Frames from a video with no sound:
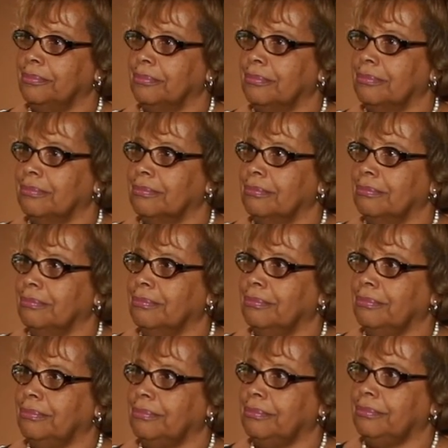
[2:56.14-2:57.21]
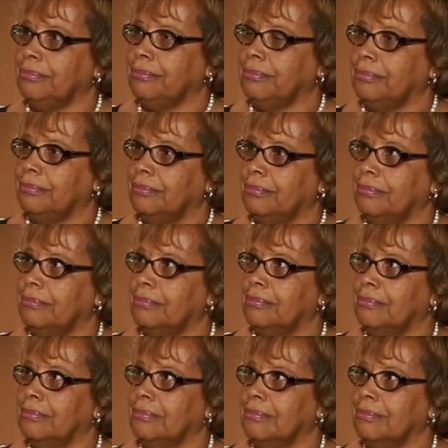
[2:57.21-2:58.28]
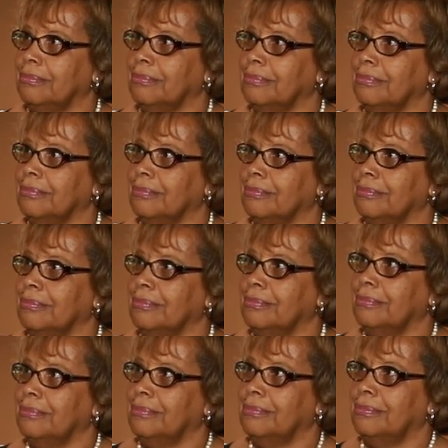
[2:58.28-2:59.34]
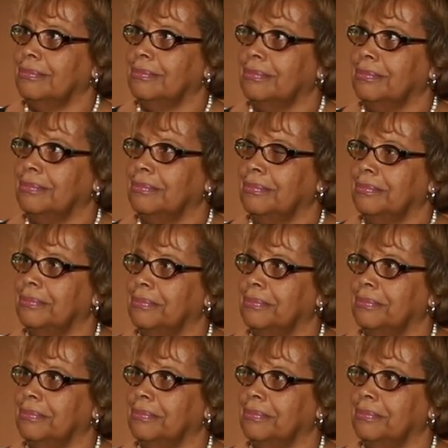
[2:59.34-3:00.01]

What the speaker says: No words are spoken by the person on screen.